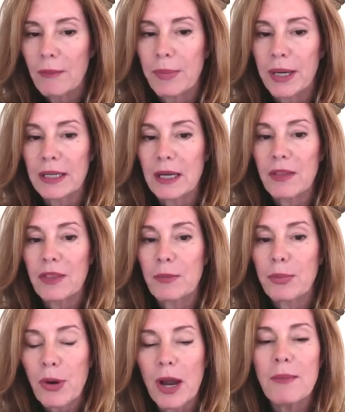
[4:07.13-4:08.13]
But the
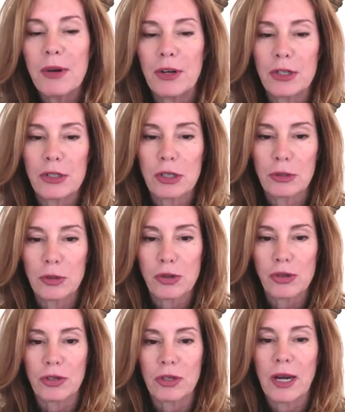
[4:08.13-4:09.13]
primary
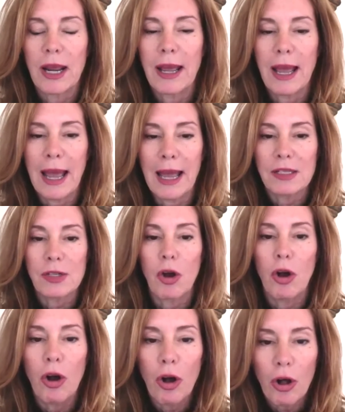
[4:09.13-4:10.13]
solution, as
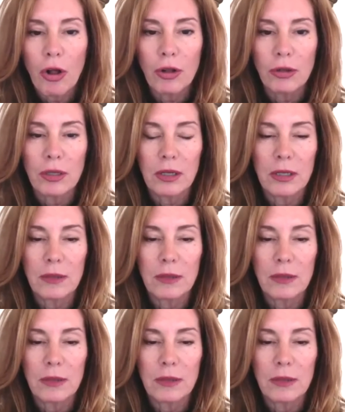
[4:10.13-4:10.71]
all,